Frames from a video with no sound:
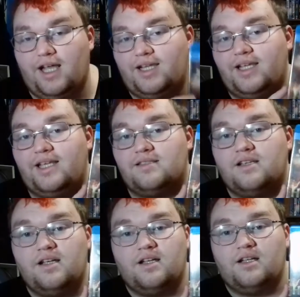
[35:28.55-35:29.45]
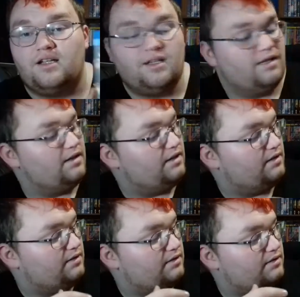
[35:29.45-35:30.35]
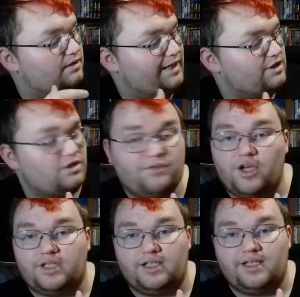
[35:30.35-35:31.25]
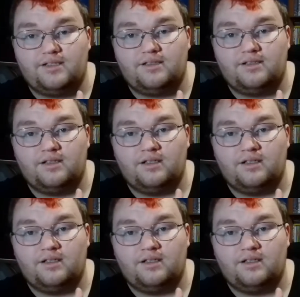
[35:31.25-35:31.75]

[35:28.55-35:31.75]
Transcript: and it is The Legend of Hercules.